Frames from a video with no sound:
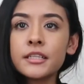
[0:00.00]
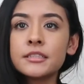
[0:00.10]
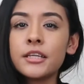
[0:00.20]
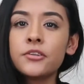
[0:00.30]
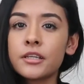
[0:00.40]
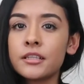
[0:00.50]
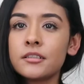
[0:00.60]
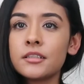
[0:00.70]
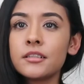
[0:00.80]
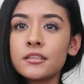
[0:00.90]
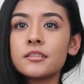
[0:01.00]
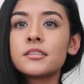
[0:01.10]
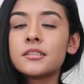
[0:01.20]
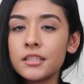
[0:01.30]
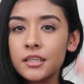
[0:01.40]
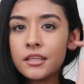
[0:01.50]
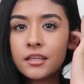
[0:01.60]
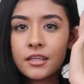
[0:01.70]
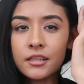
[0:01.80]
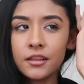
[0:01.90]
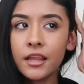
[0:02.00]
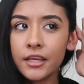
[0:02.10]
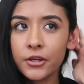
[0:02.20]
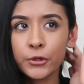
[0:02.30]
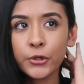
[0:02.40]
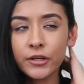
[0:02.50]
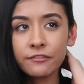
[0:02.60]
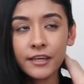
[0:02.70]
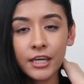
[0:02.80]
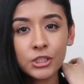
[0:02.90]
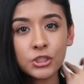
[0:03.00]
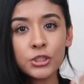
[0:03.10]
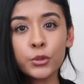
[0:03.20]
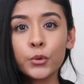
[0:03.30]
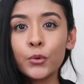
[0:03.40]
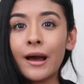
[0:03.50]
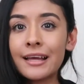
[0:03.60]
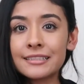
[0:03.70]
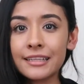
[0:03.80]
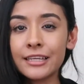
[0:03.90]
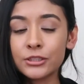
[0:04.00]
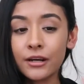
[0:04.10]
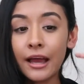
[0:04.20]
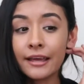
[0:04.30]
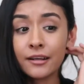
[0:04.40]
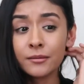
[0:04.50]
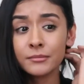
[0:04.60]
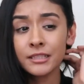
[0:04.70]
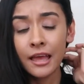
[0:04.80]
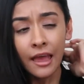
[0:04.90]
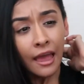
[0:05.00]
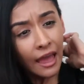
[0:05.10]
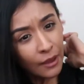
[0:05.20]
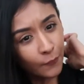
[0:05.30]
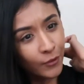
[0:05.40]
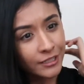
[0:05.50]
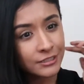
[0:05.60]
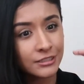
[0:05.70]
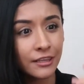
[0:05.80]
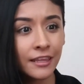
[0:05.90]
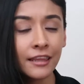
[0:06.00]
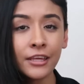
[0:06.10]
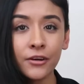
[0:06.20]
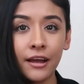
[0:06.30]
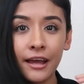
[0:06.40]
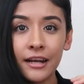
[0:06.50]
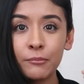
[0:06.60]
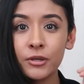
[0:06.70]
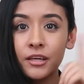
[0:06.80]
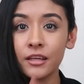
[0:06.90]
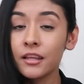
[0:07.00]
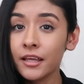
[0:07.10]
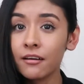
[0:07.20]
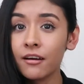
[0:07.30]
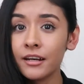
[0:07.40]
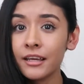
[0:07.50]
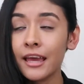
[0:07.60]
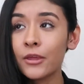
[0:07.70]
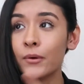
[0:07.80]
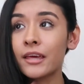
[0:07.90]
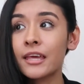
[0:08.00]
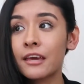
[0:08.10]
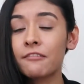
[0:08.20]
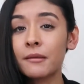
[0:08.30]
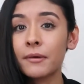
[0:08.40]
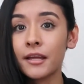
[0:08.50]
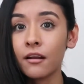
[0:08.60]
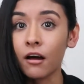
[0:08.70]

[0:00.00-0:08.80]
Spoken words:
is that you can see in like your notification who has liked your items, and once they like your item, you can click on it and you can give them an